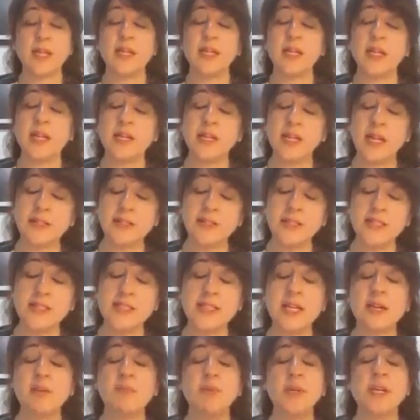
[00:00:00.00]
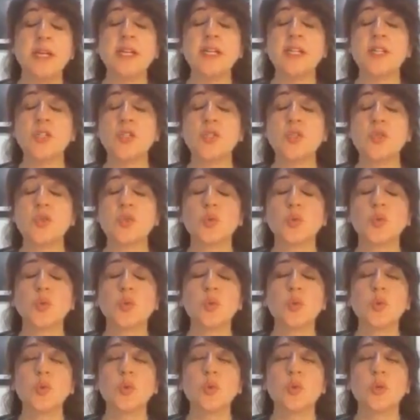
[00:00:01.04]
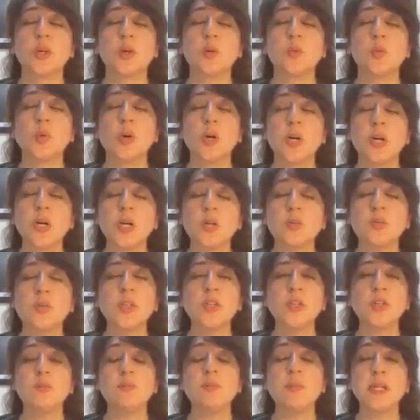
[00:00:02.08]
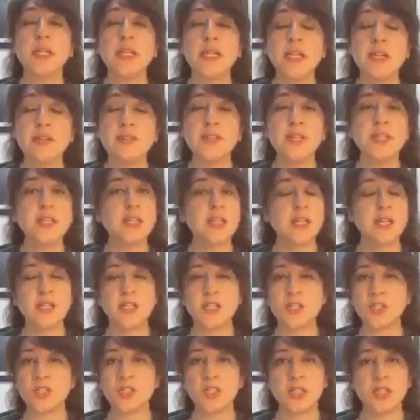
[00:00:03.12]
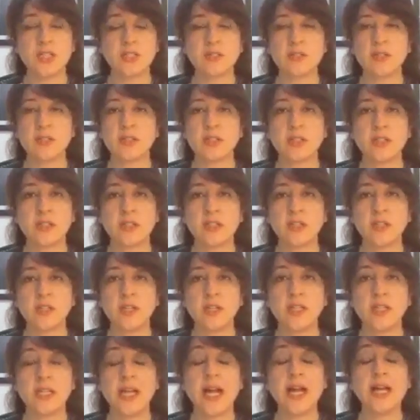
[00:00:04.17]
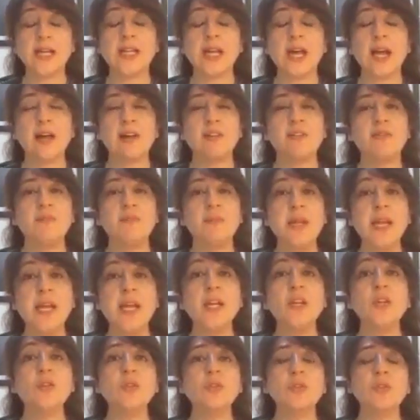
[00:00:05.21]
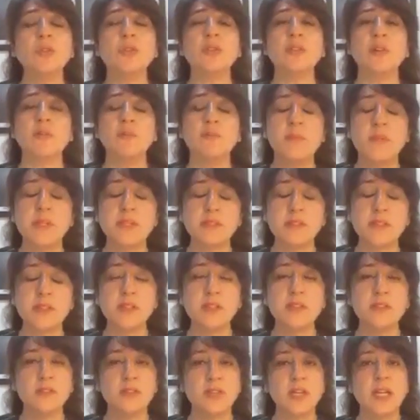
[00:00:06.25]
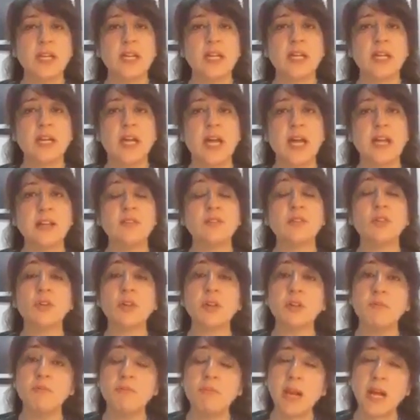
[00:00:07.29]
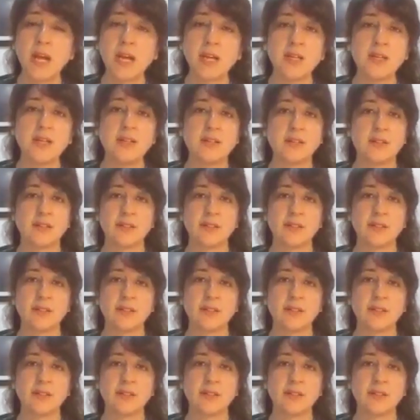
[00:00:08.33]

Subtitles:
Another step is to work with your beliefs and conditioning that have made you so submissive and so compliant.